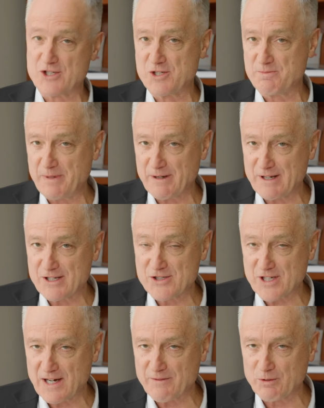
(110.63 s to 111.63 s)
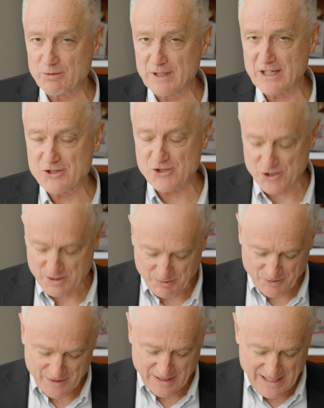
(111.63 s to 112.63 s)
experience of a
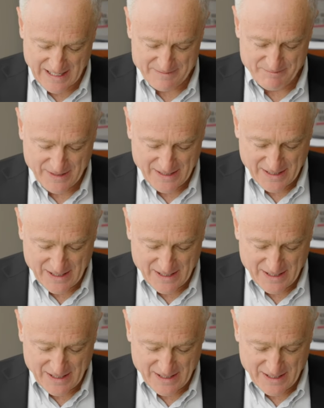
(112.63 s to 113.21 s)
relationship with God.